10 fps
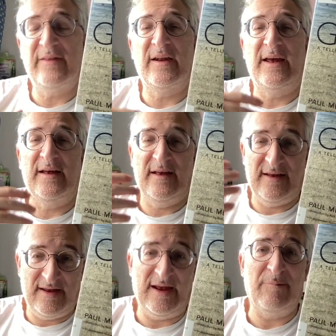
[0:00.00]
that it
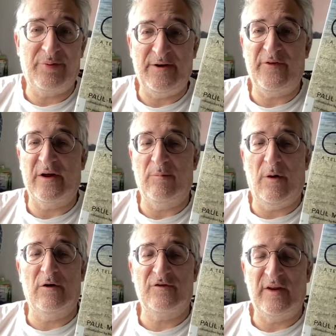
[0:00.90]
it prefigured
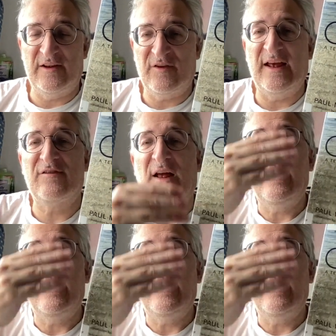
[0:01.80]
Marx, is it's